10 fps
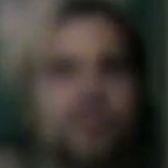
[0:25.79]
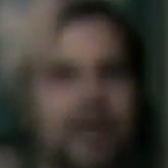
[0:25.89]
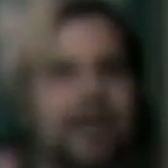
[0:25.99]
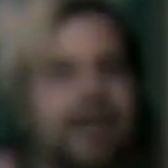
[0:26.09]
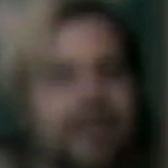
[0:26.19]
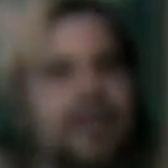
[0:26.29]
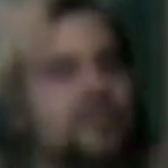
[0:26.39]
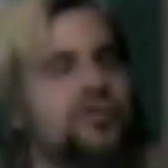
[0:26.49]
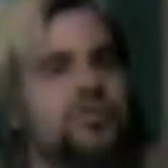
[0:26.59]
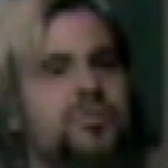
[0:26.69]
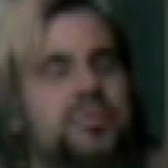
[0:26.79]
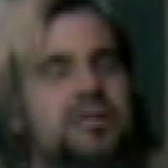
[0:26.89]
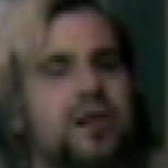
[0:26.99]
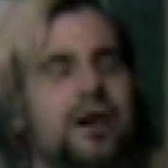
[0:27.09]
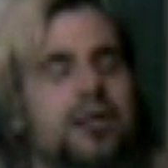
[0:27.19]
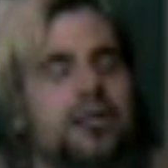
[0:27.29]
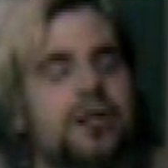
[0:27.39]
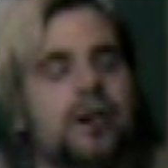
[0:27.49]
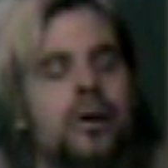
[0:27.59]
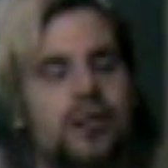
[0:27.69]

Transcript: that can't just be done